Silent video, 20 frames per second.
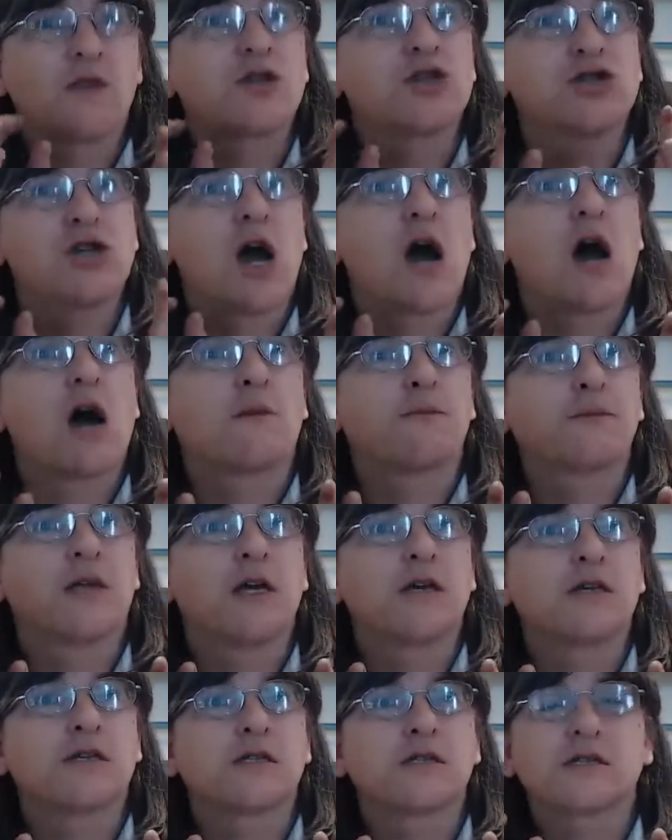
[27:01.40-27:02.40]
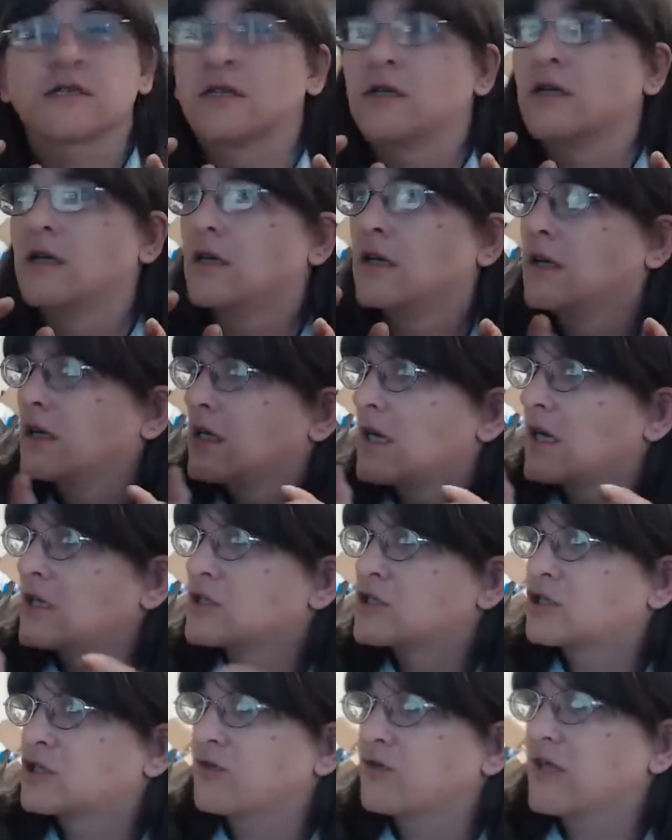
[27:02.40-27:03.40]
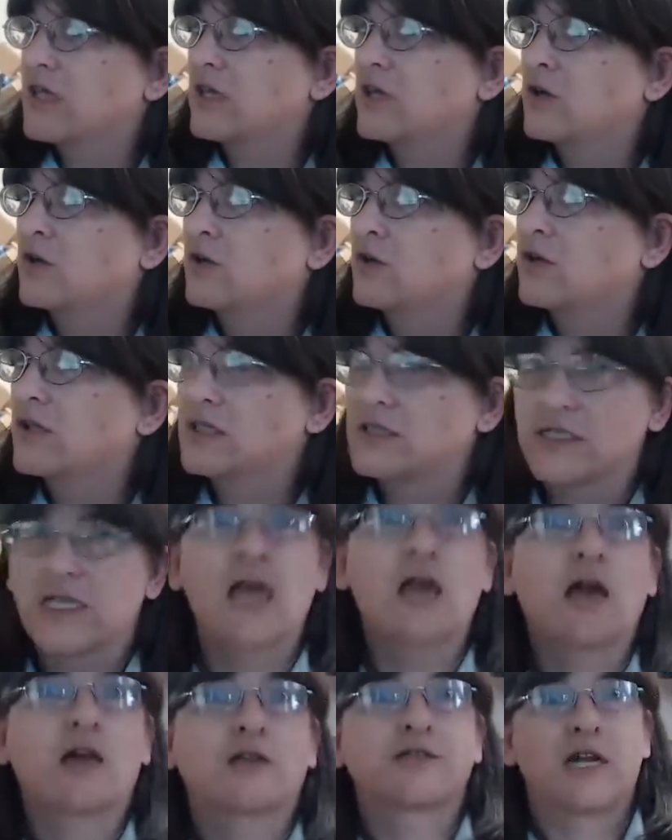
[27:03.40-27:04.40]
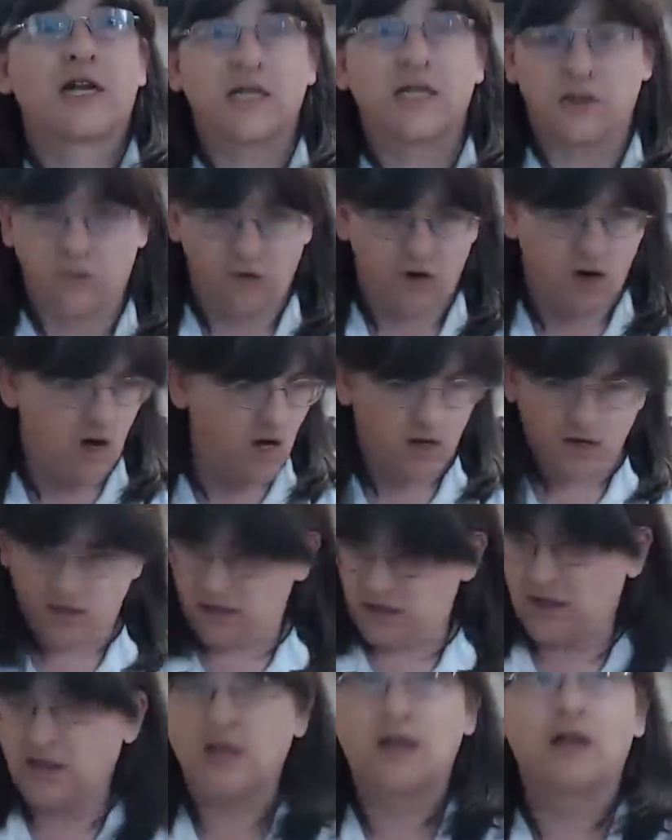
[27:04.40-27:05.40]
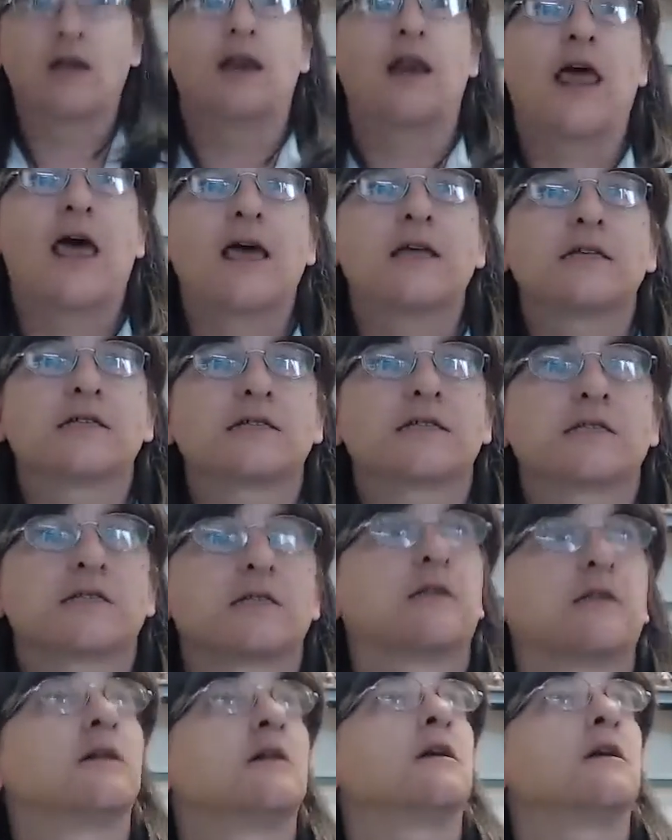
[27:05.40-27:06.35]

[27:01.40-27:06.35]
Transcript: sharpness. And Street Hawk is, I tell you what, let's